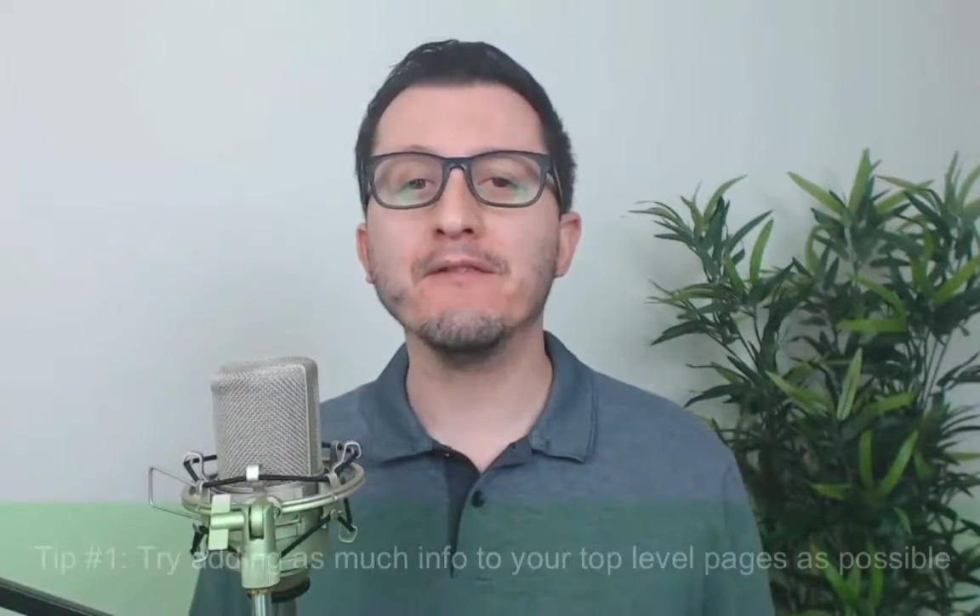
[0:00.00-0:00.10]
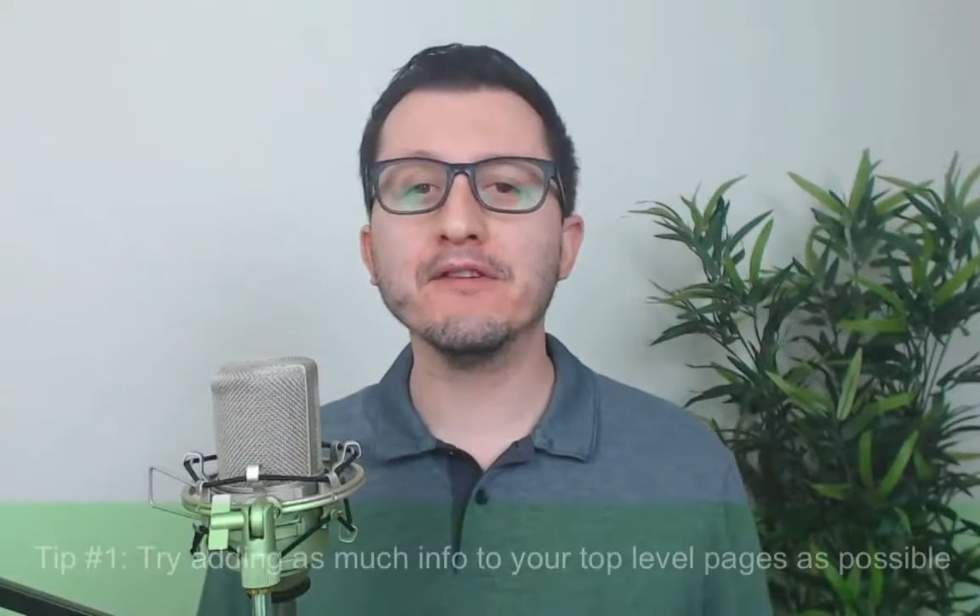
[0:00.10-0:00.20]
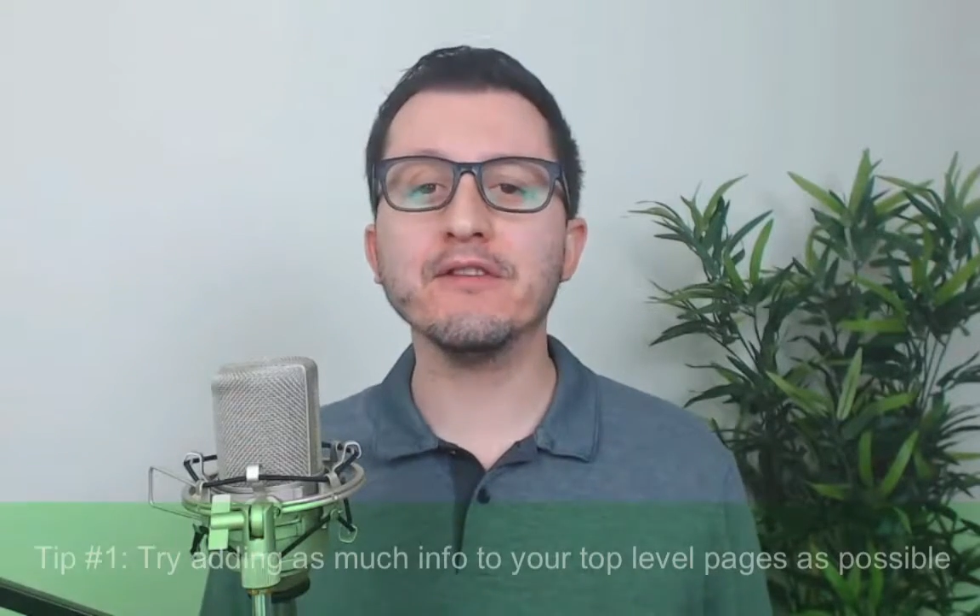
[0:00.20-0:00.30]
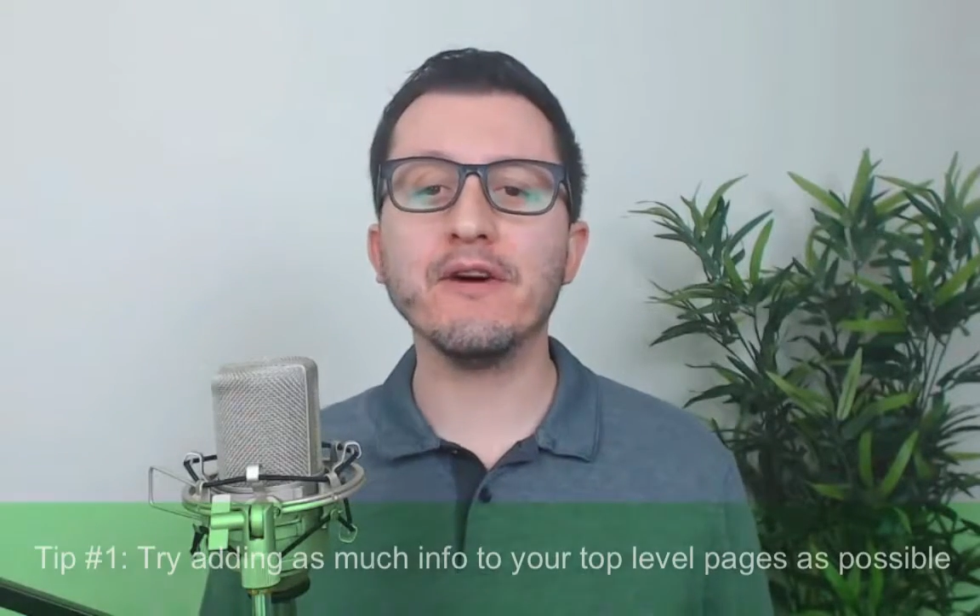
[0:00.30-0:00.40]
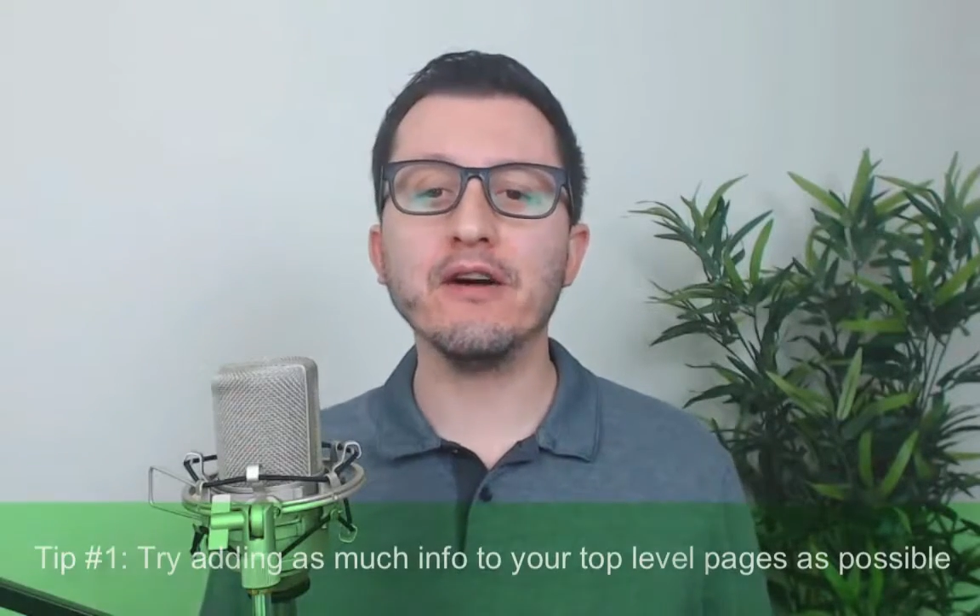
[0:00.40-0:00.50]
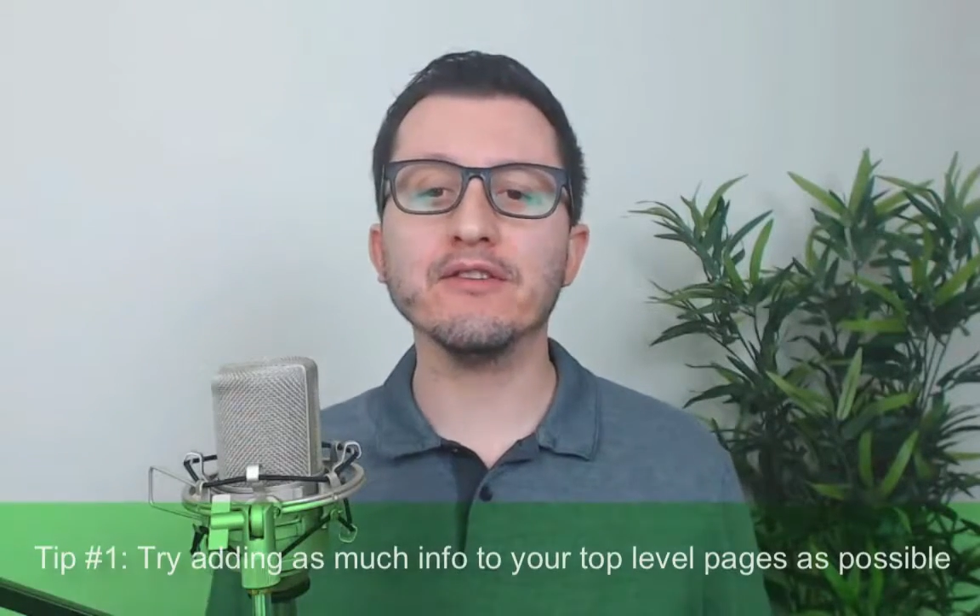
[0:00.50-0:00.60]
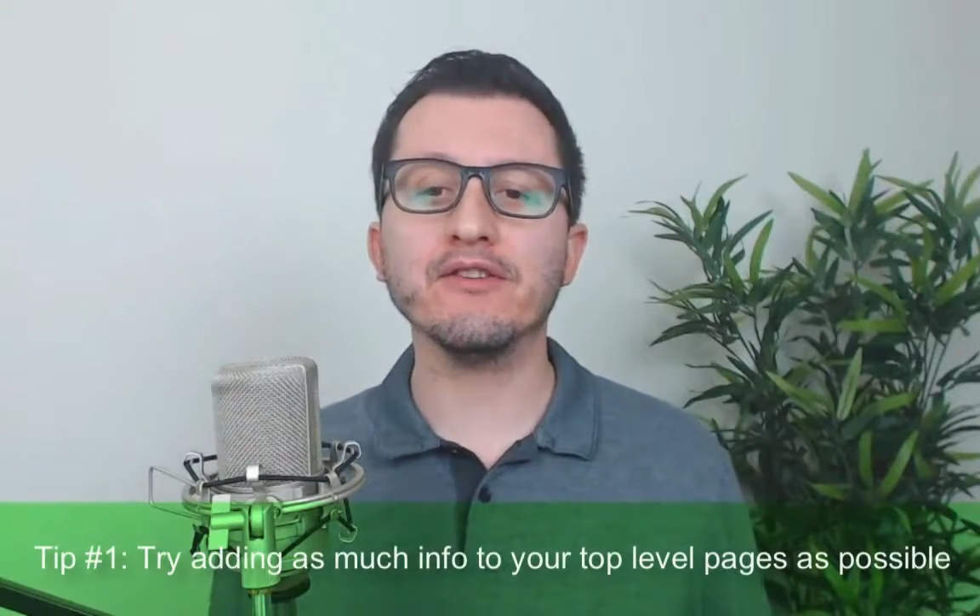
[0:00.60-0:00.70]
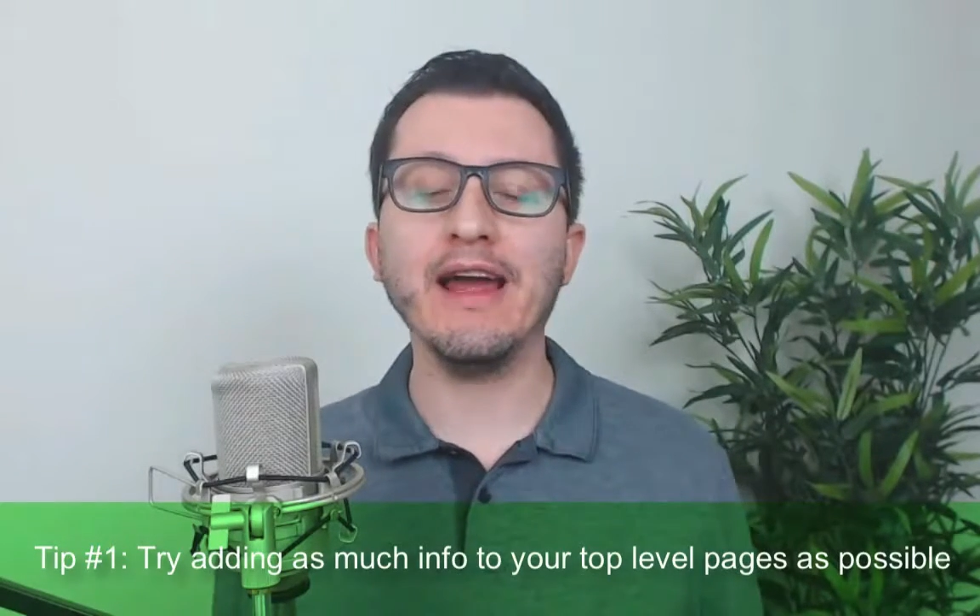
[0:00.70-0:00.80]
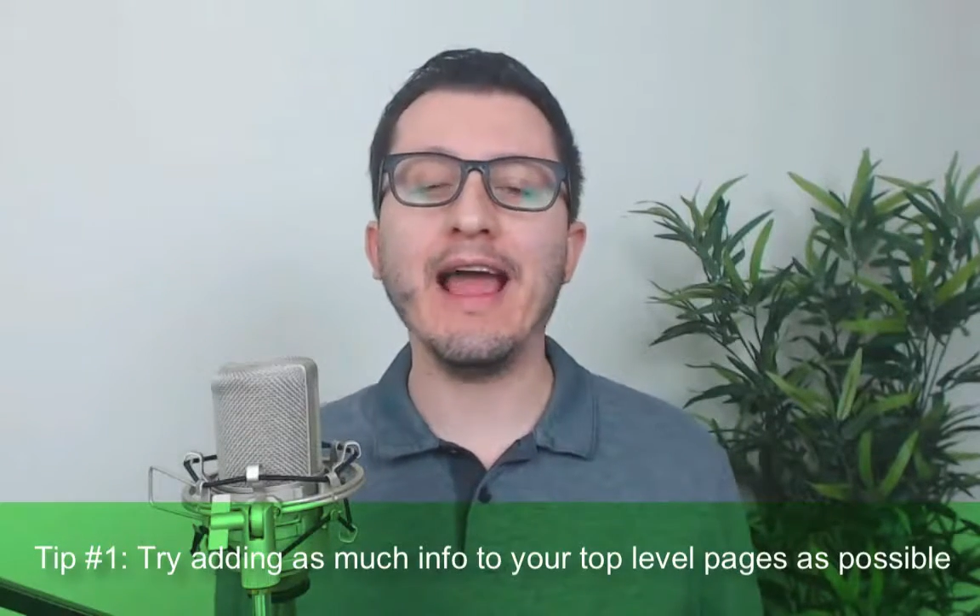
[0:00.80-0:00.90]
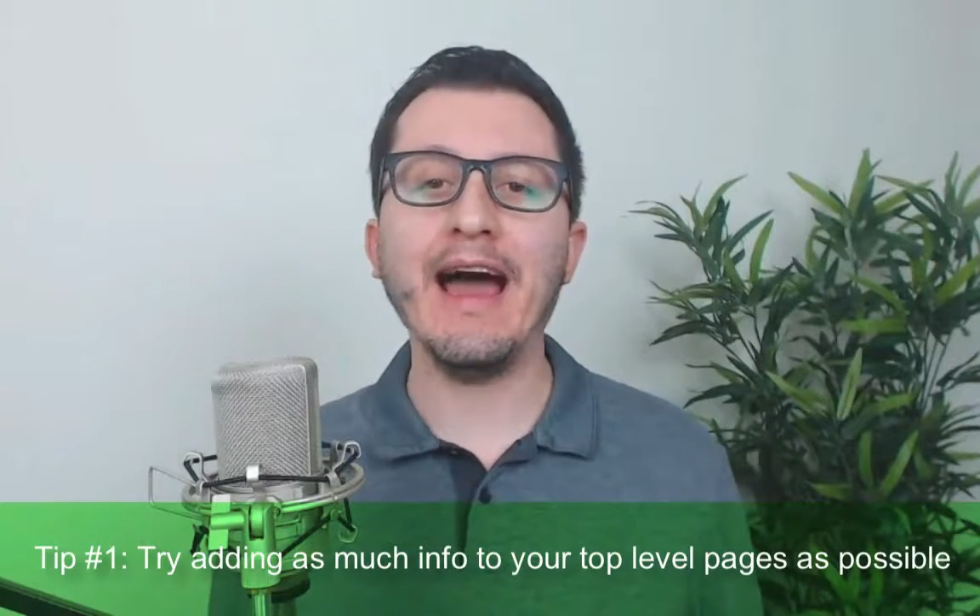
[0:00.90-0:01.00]
First of all,
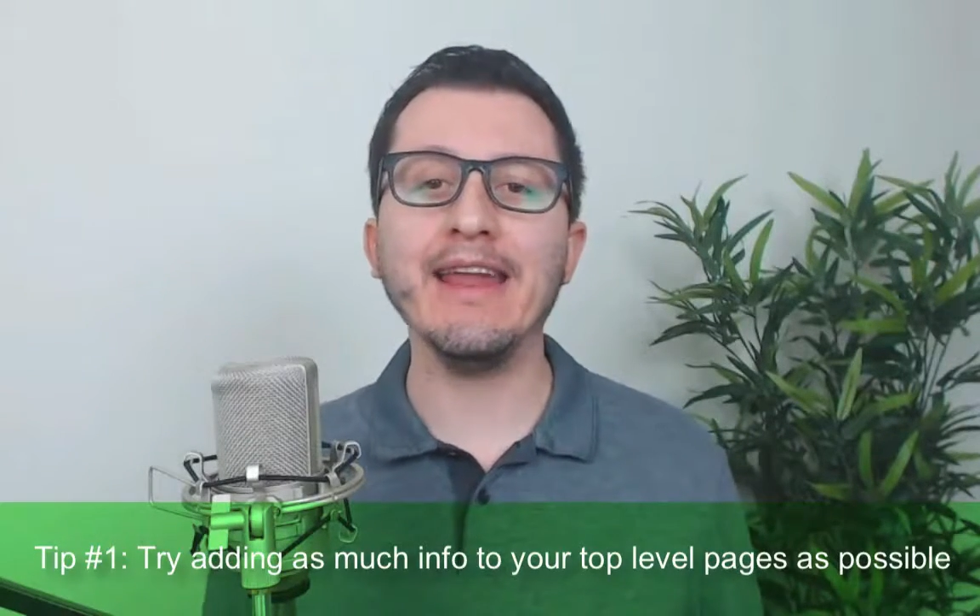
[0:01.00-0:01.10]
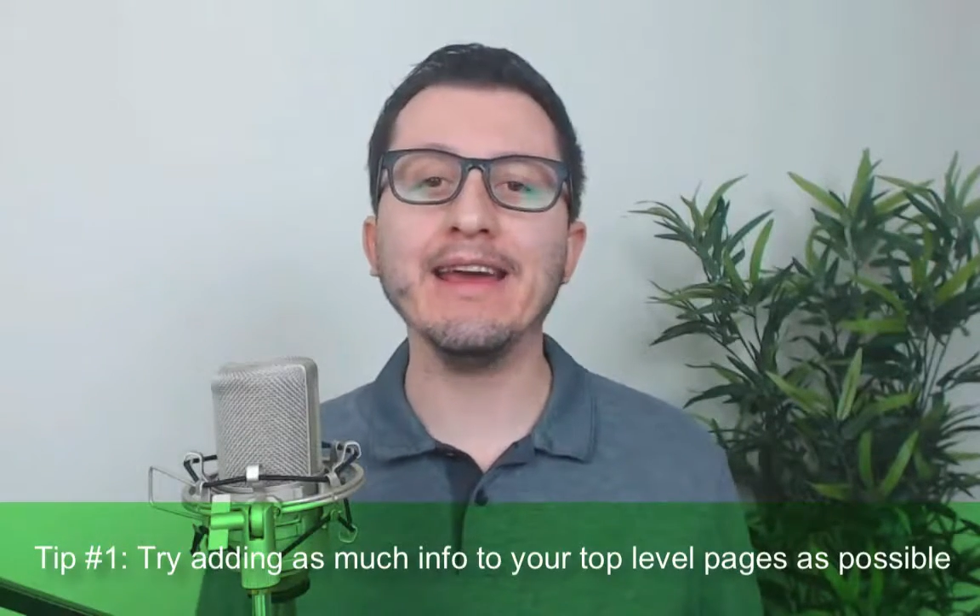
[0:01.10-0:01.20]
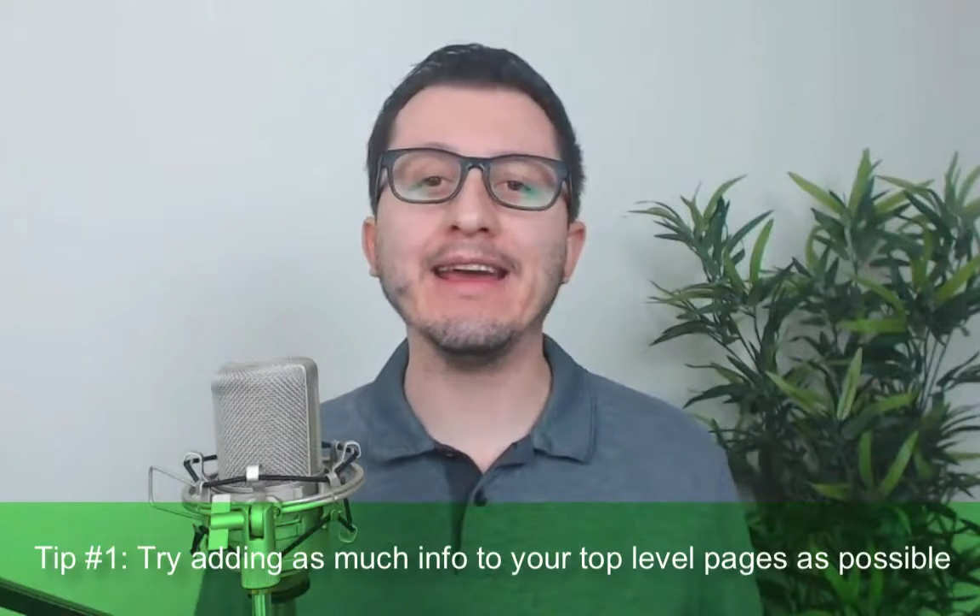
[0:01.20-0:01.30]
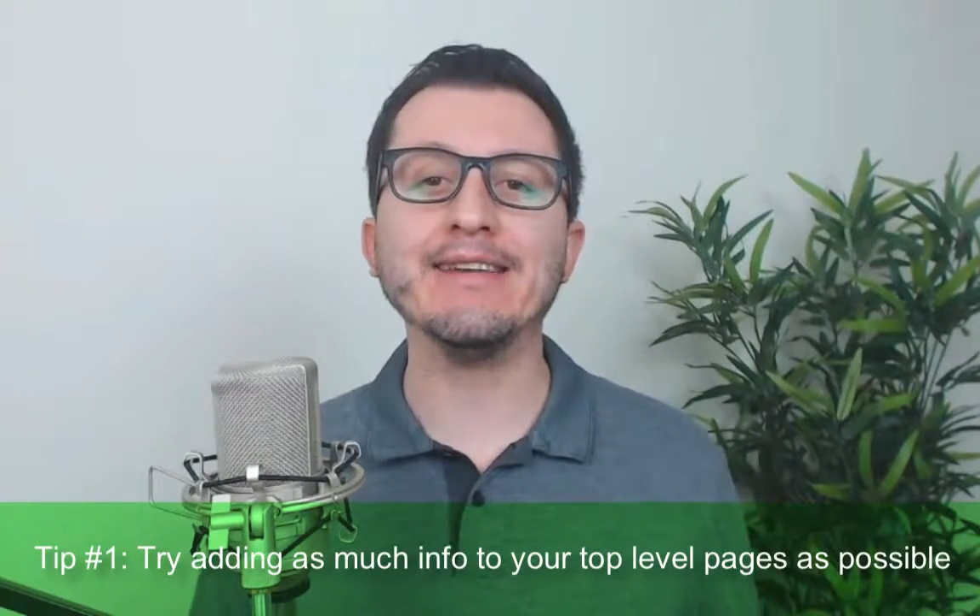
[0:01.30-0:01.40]
try adding